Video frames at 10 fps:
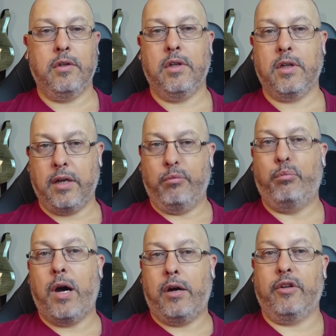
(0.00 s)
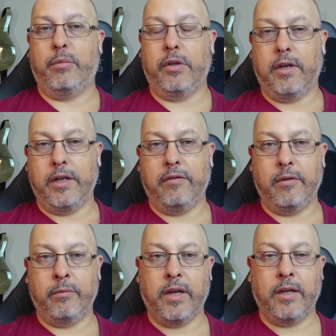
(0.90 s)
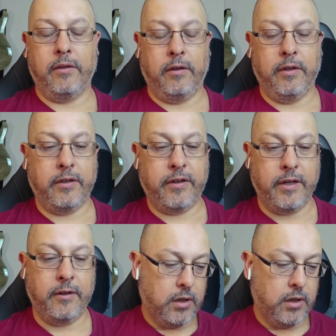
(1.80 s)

kind of piled up and ready for them to handle on that day.